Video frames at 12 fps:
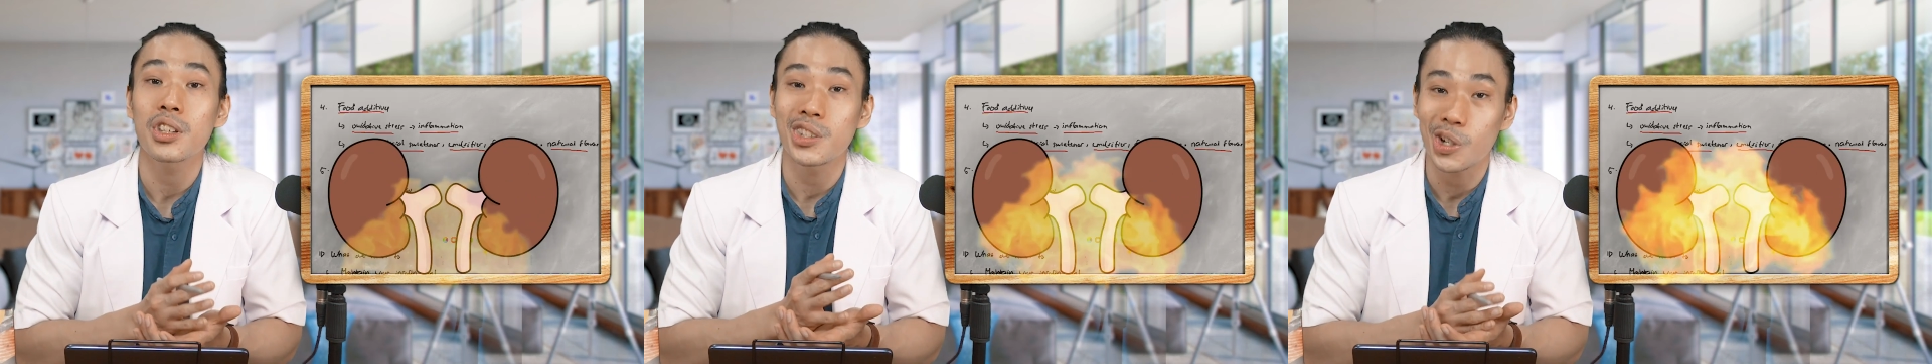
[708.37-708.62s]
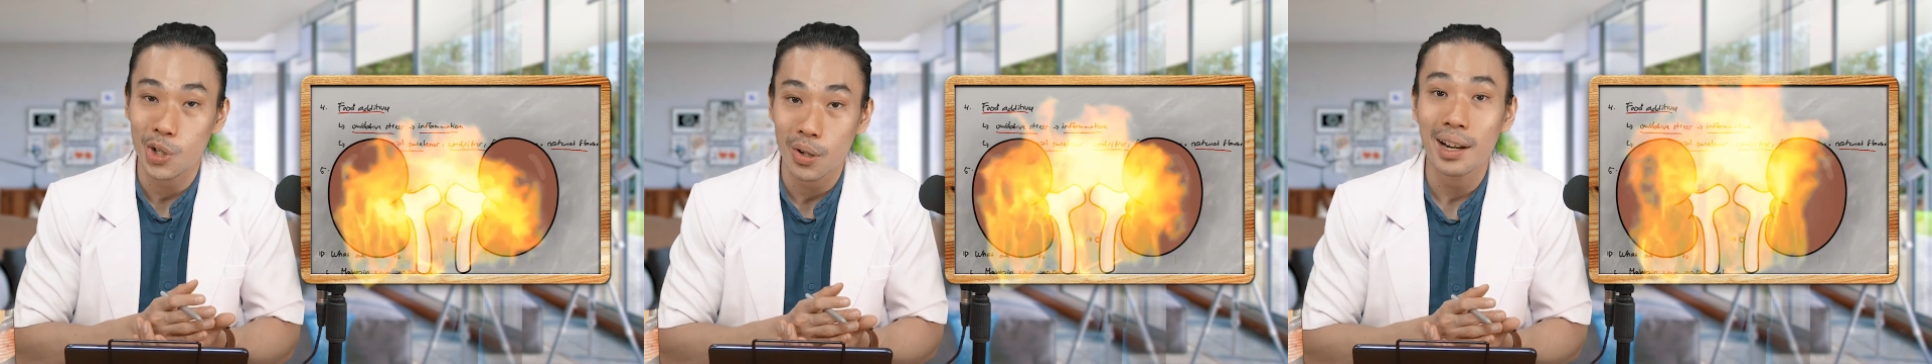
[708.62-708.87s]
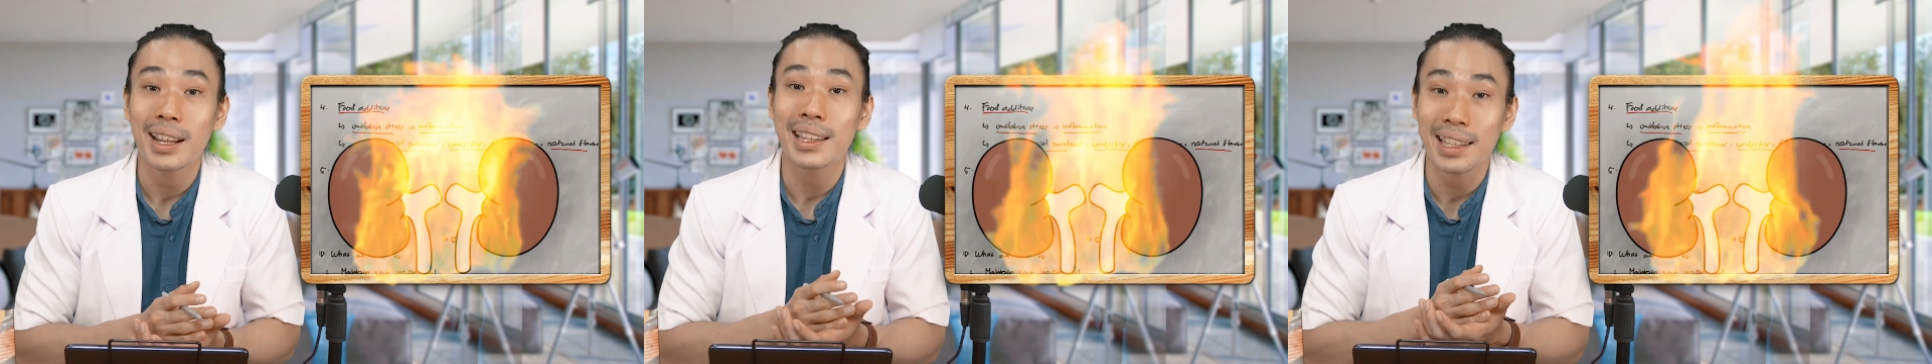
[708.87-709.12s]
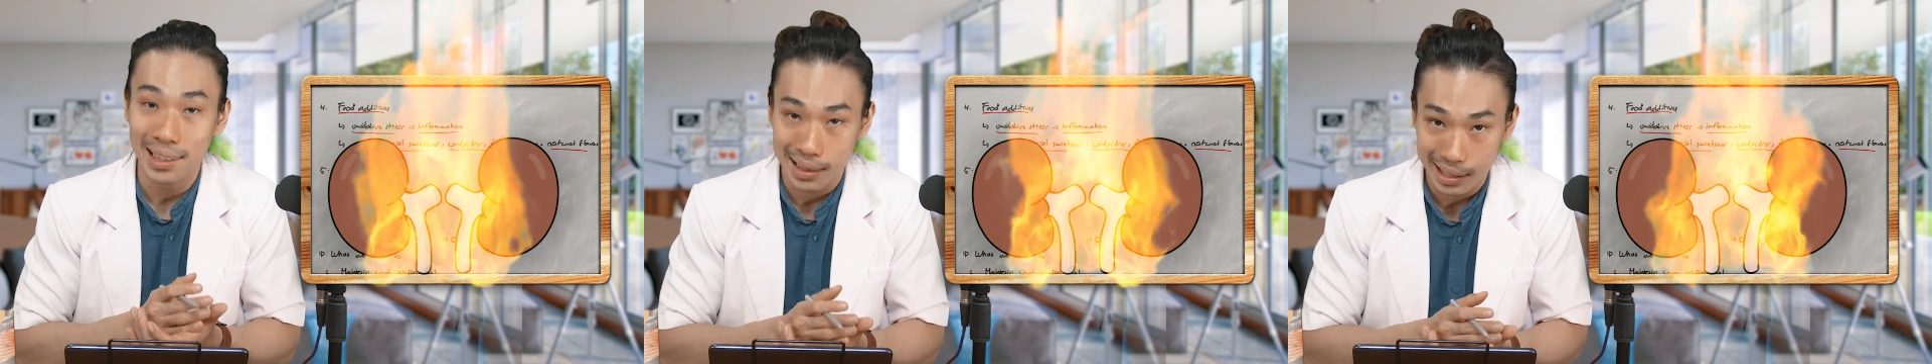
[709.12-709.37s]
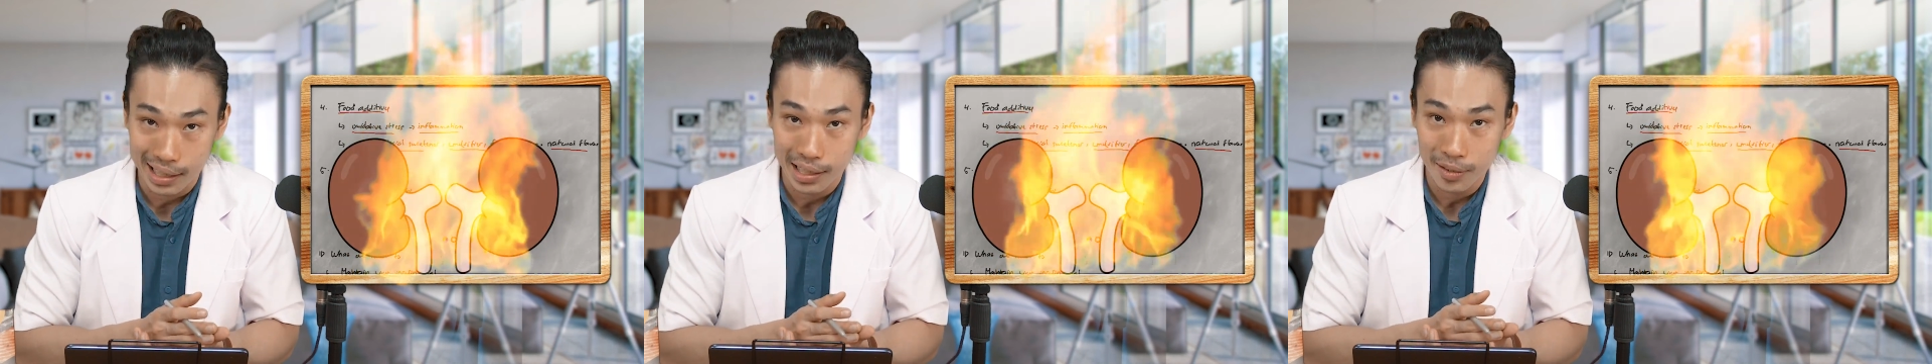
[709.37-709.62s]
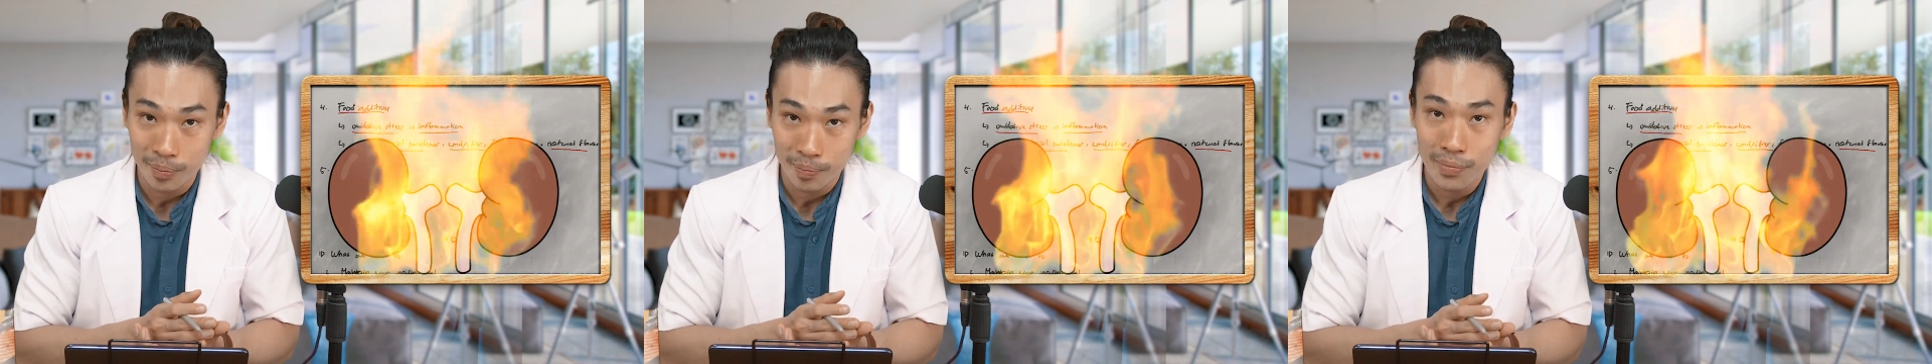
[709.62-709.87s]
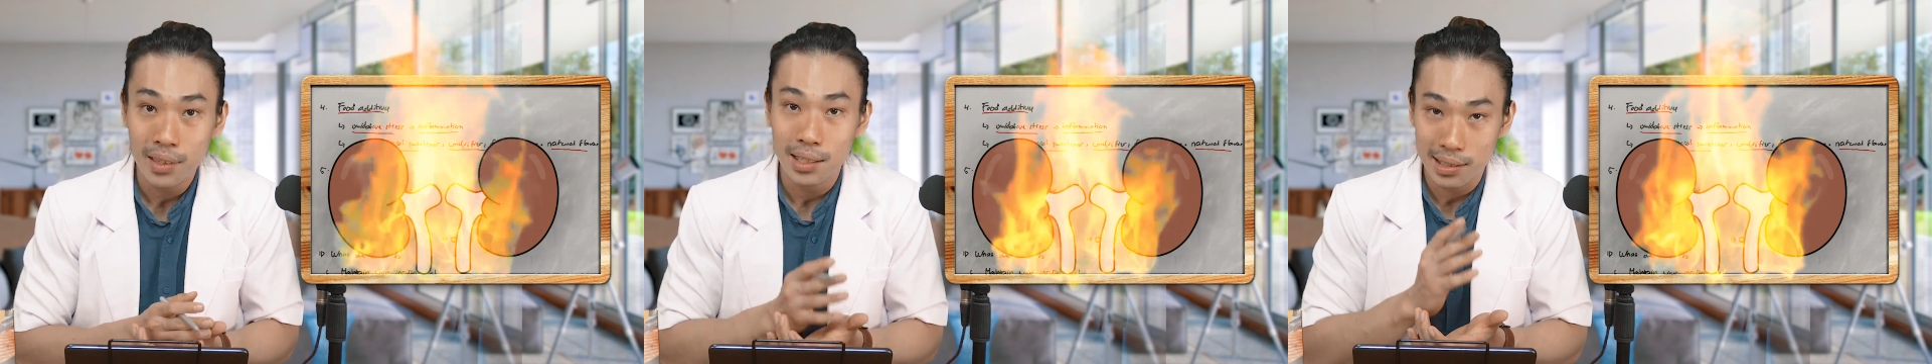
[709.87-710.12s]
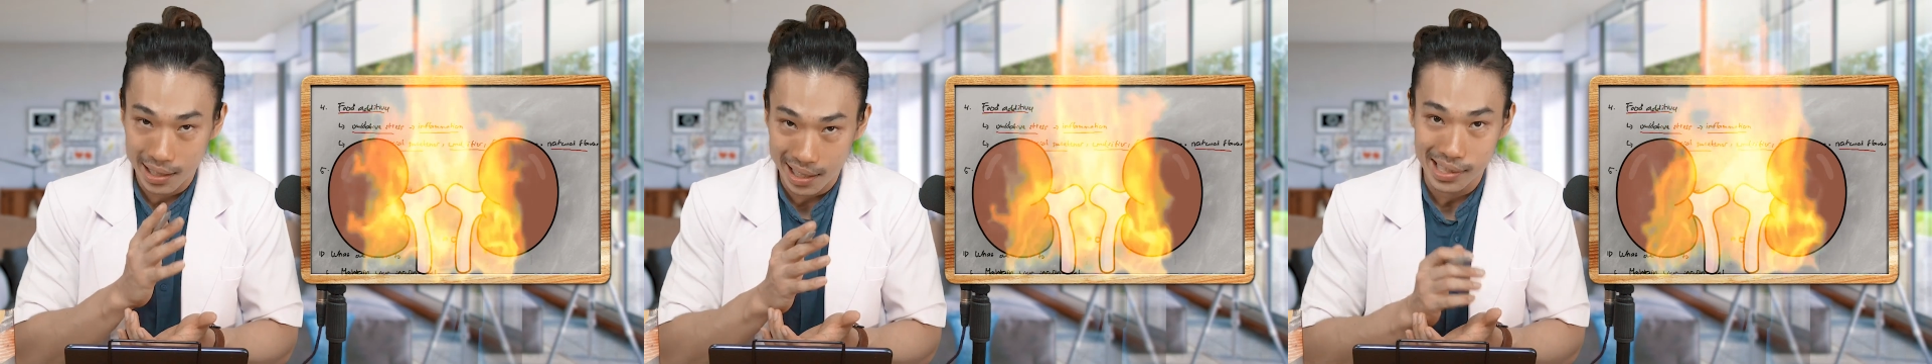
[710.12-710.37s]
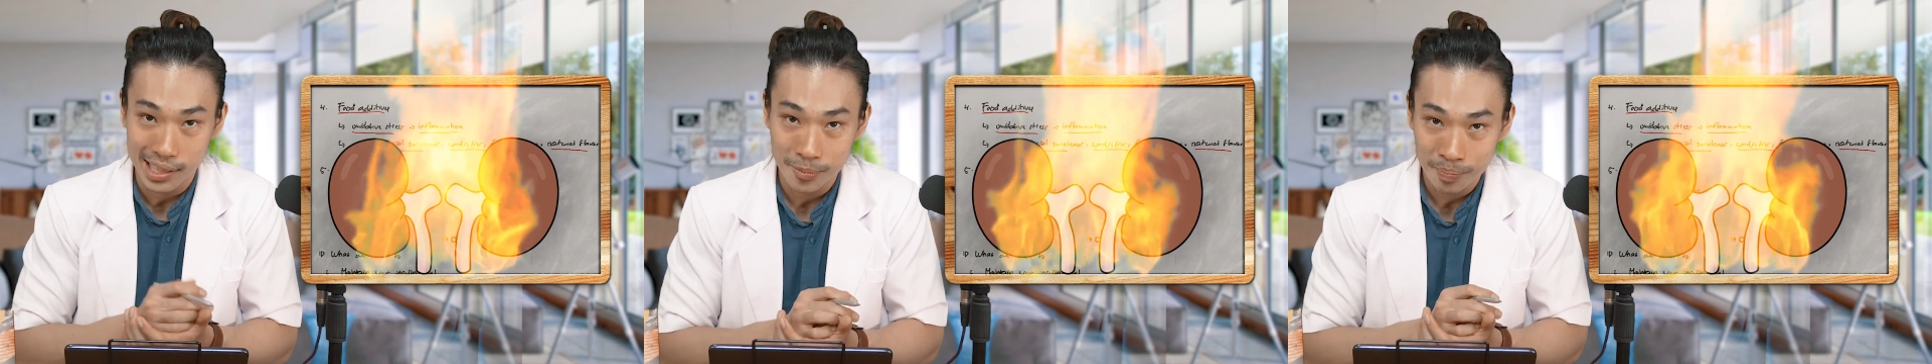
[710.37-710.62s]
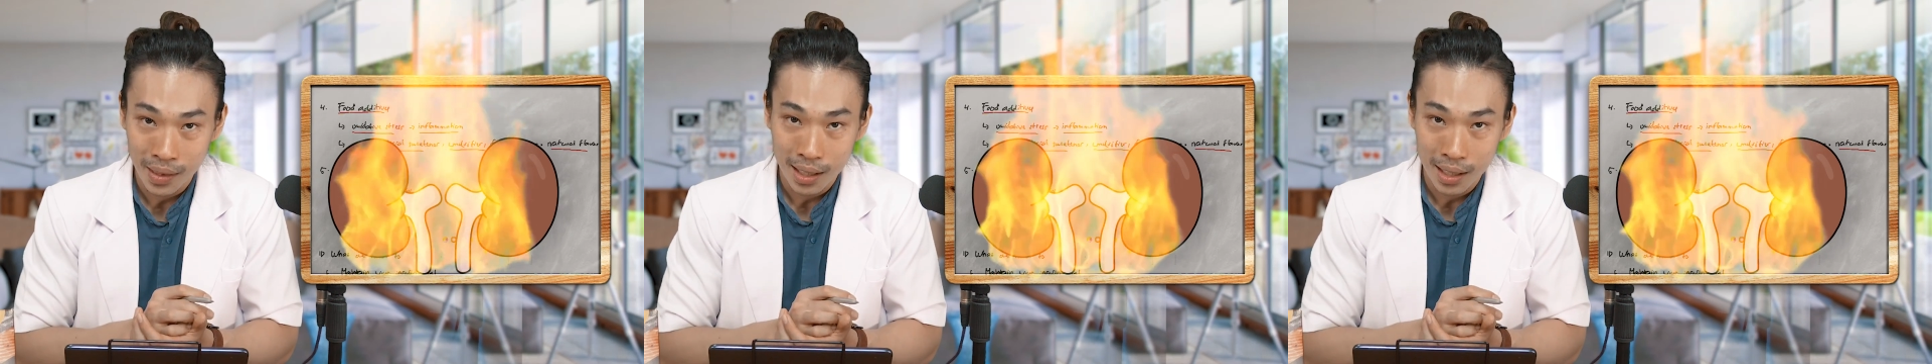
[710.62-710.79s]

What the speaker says: your kidney. Yes.